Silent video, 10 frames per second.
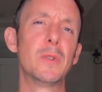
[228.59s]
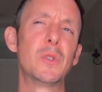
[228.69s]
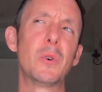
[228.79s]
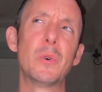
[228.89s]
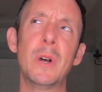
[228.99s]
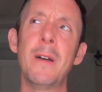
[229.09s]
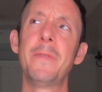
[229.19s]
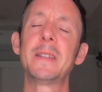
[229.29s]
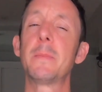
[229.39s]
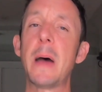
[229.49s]
So
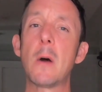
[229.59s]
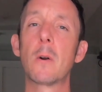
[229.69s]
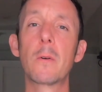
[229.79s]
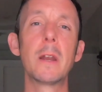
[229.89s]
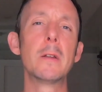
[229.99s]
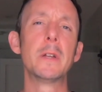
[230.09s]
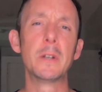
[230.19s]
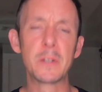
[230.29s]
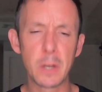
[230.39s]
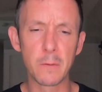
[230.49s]
that's a power greater than
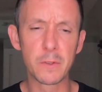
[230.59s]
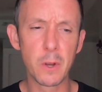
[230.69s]
yourself.